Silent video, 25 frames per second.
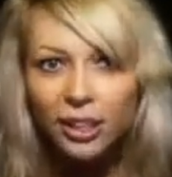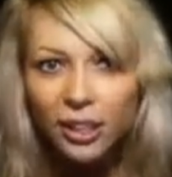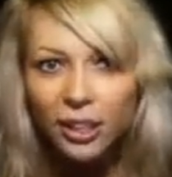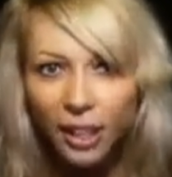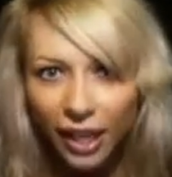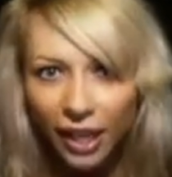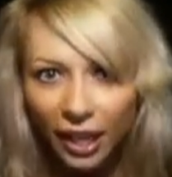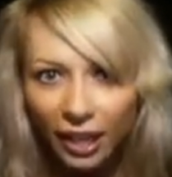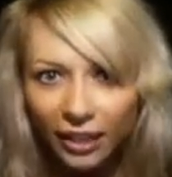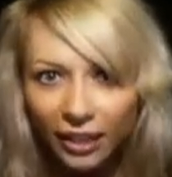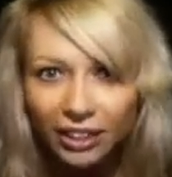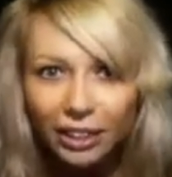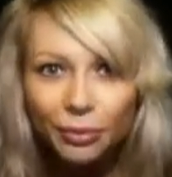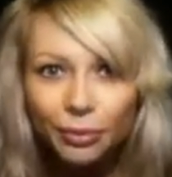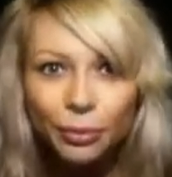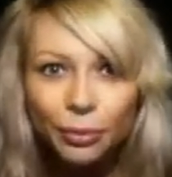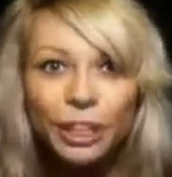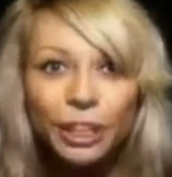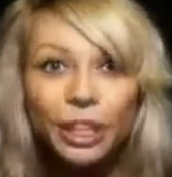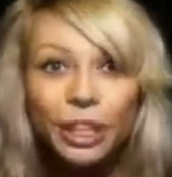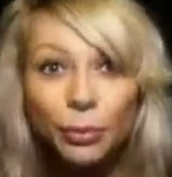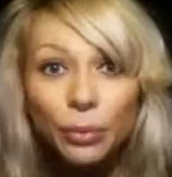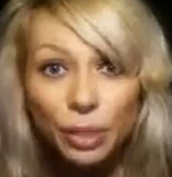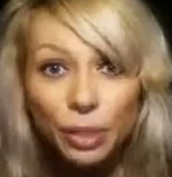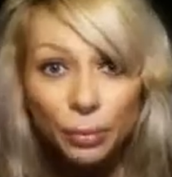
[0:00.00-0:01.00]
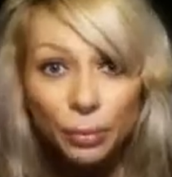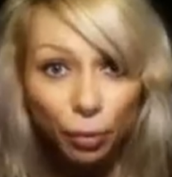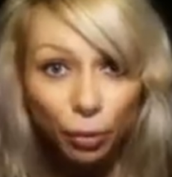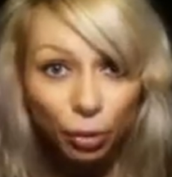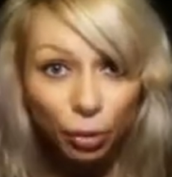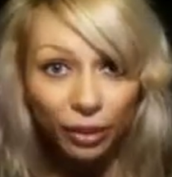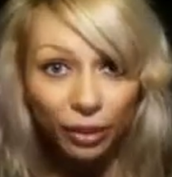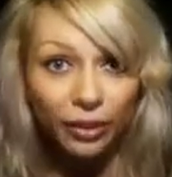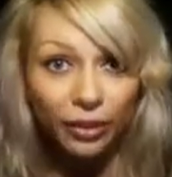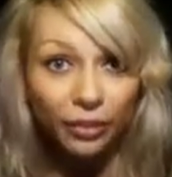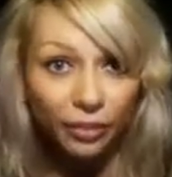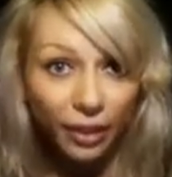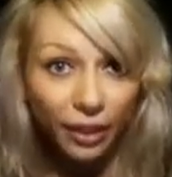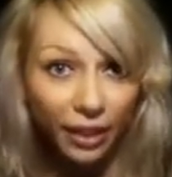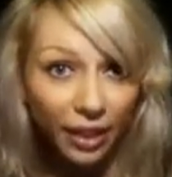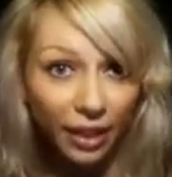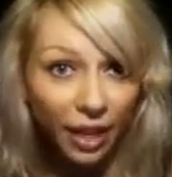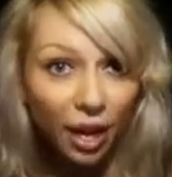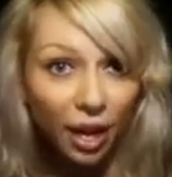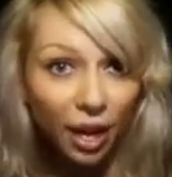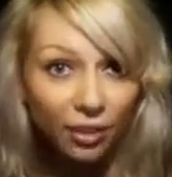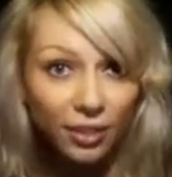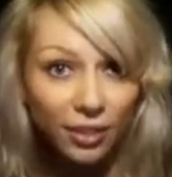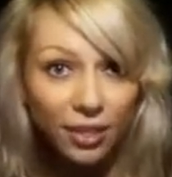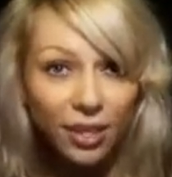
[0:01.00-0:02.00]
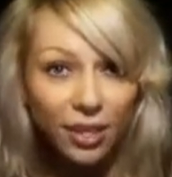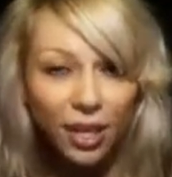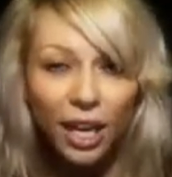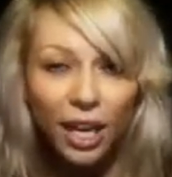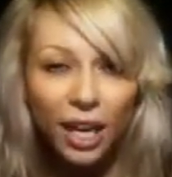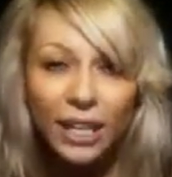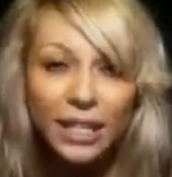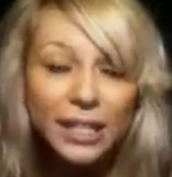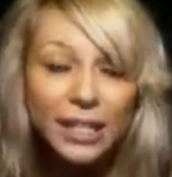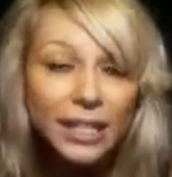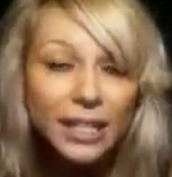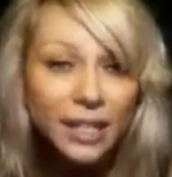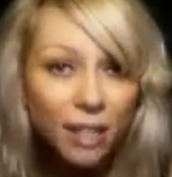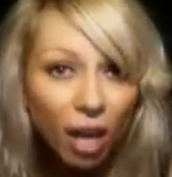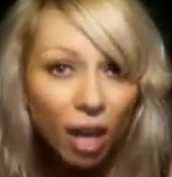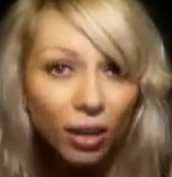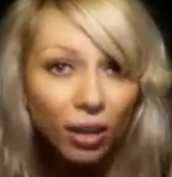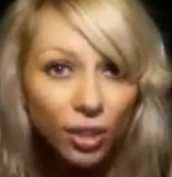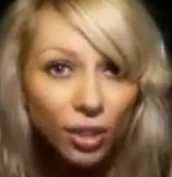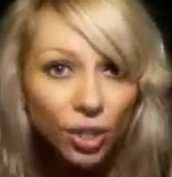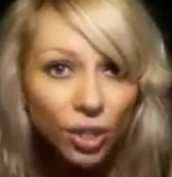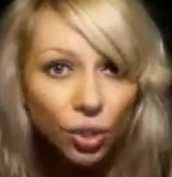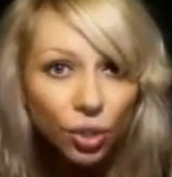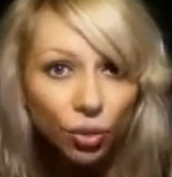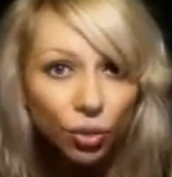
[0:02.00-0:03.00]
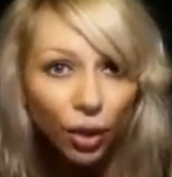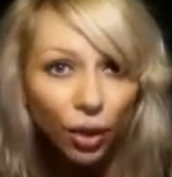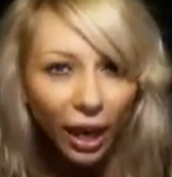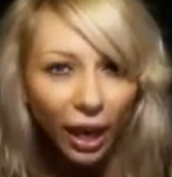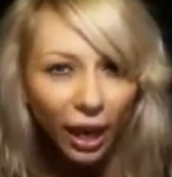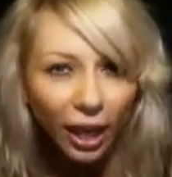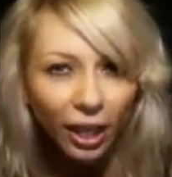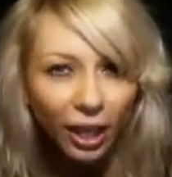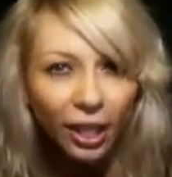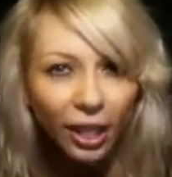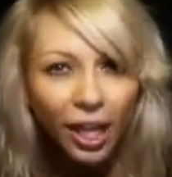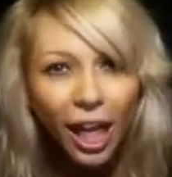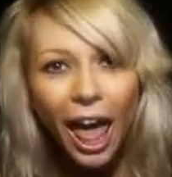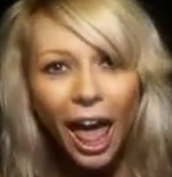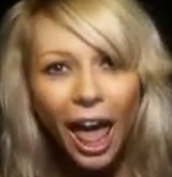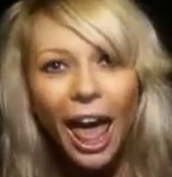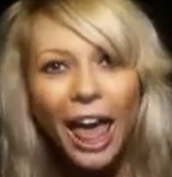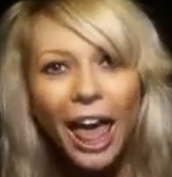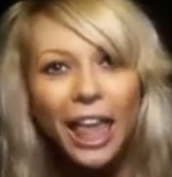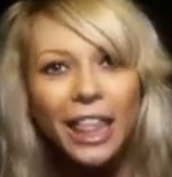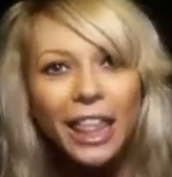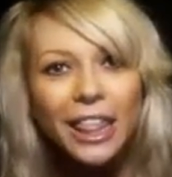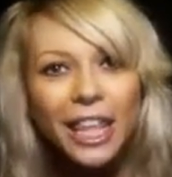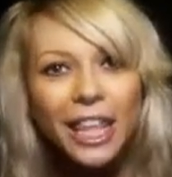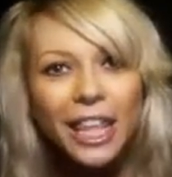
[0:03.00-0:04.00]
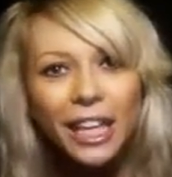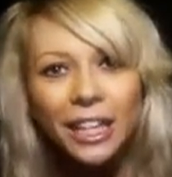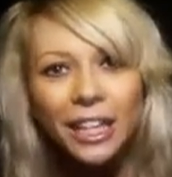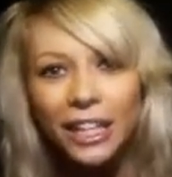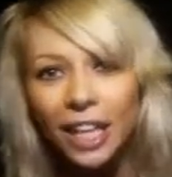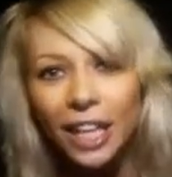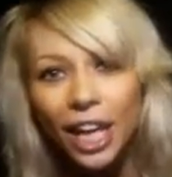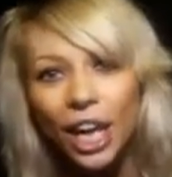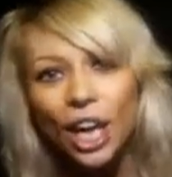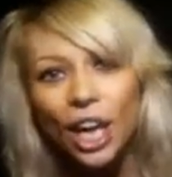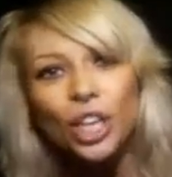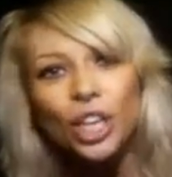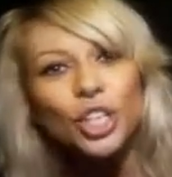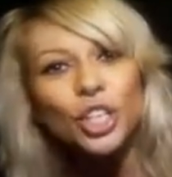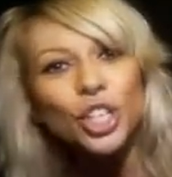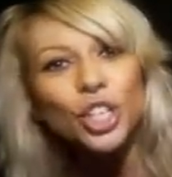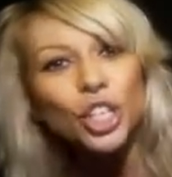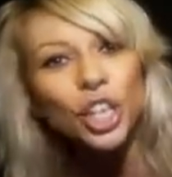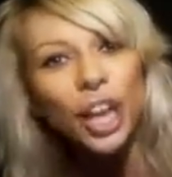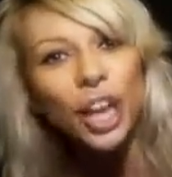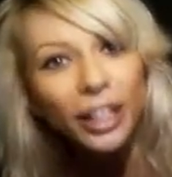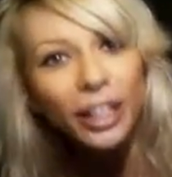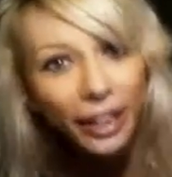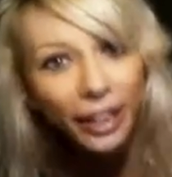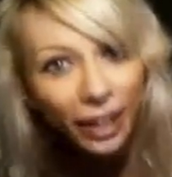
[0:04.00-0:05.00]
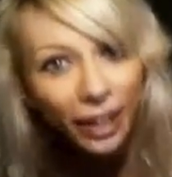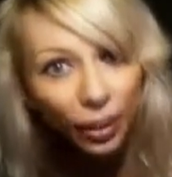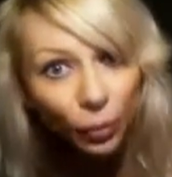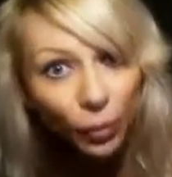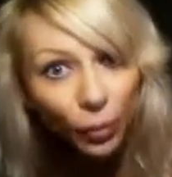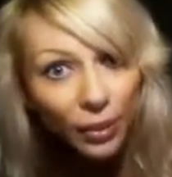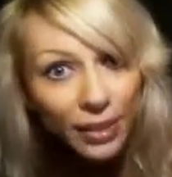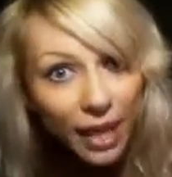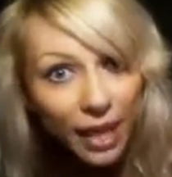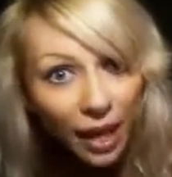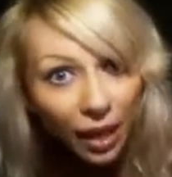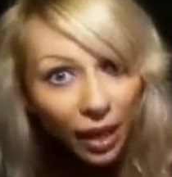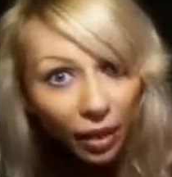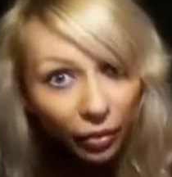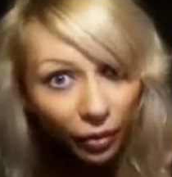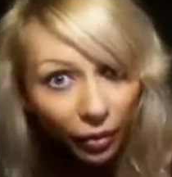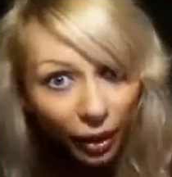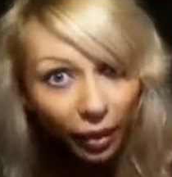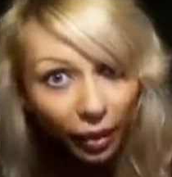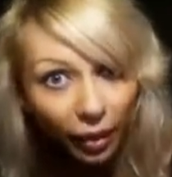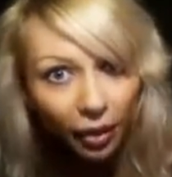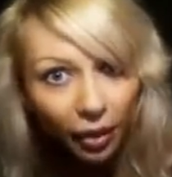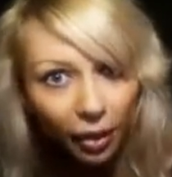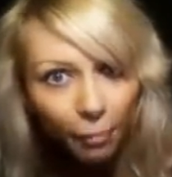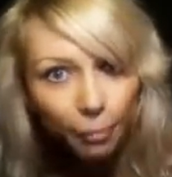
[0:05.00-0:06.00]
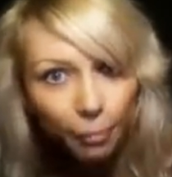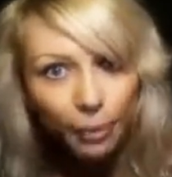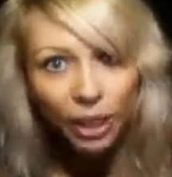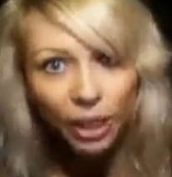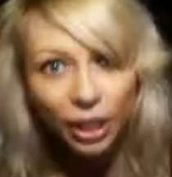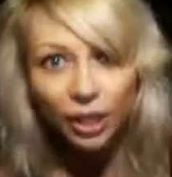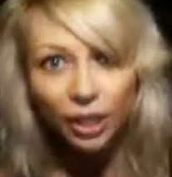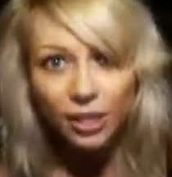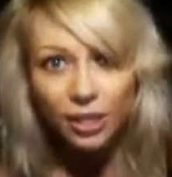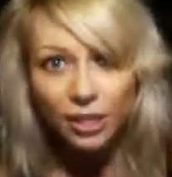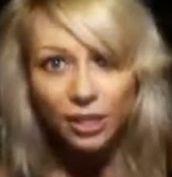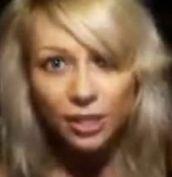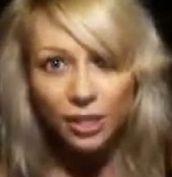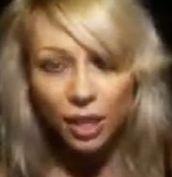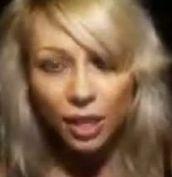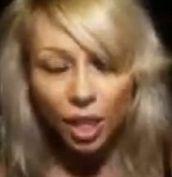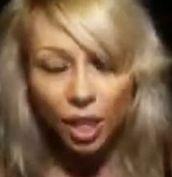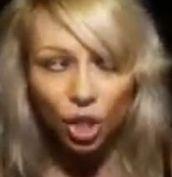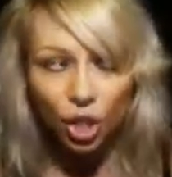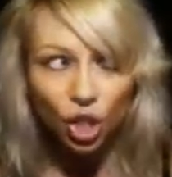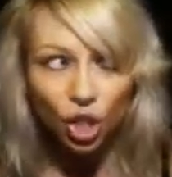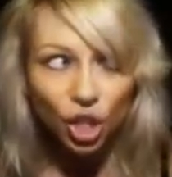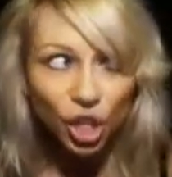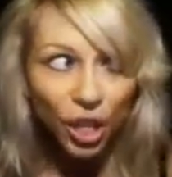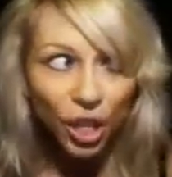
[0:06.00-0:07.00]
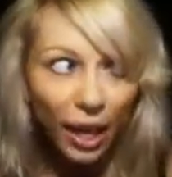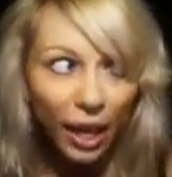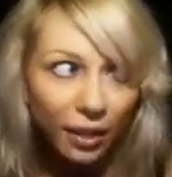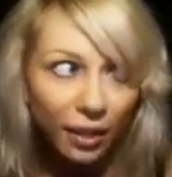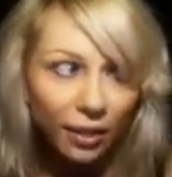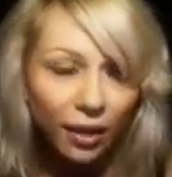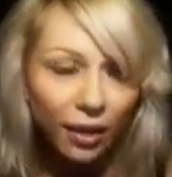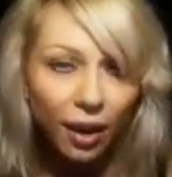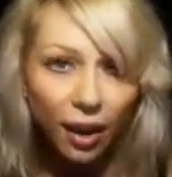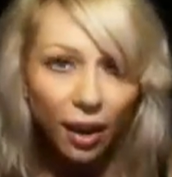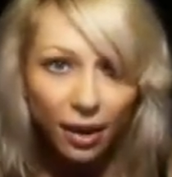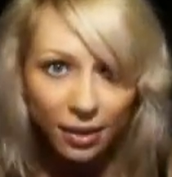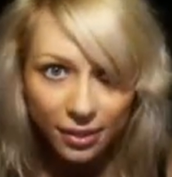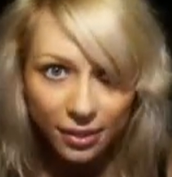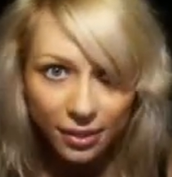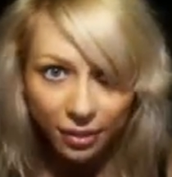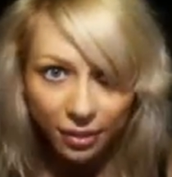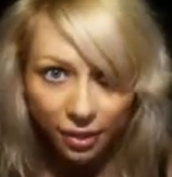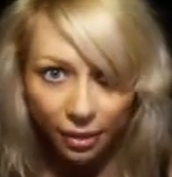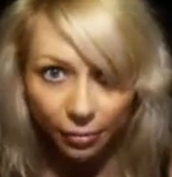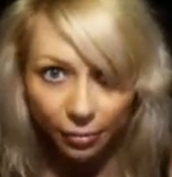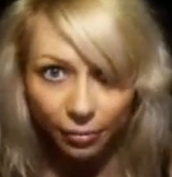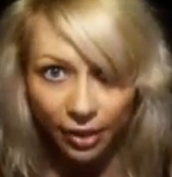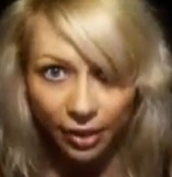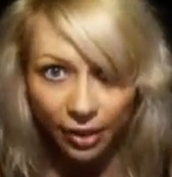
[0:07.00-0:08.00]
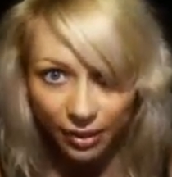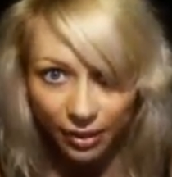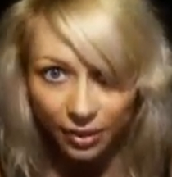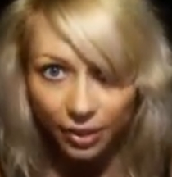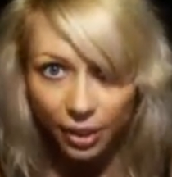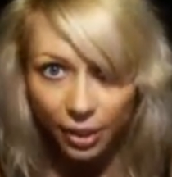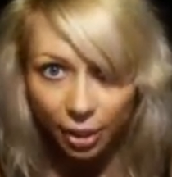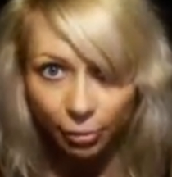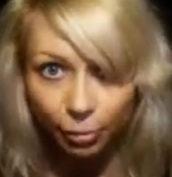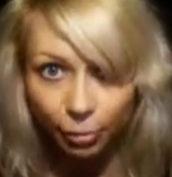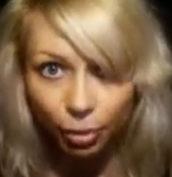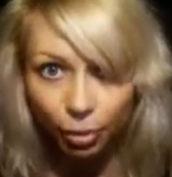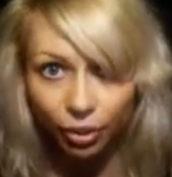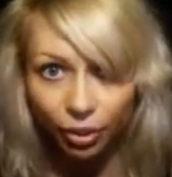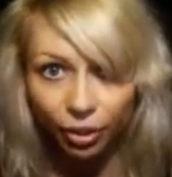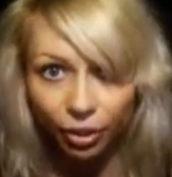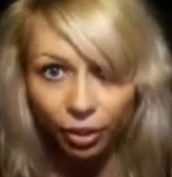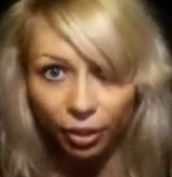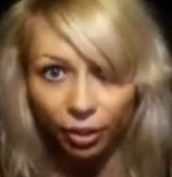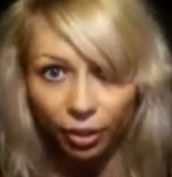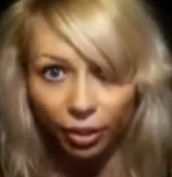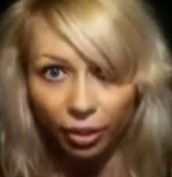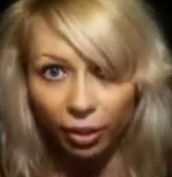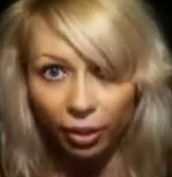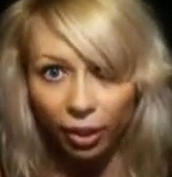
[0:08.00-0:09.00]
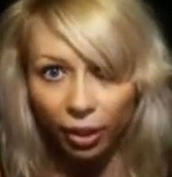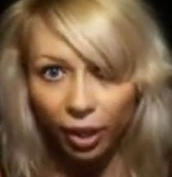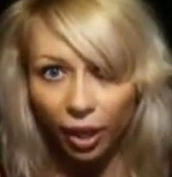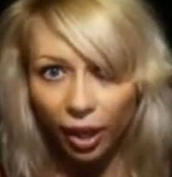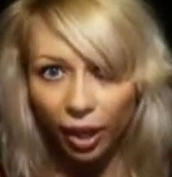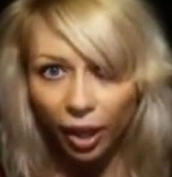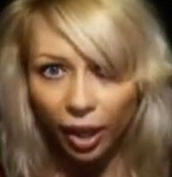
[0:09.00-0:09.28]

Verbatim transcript: Then, when he was pulling the ring out, it started to rain, and then she got hit with diarrhea because she ate the ice cream that he bought her,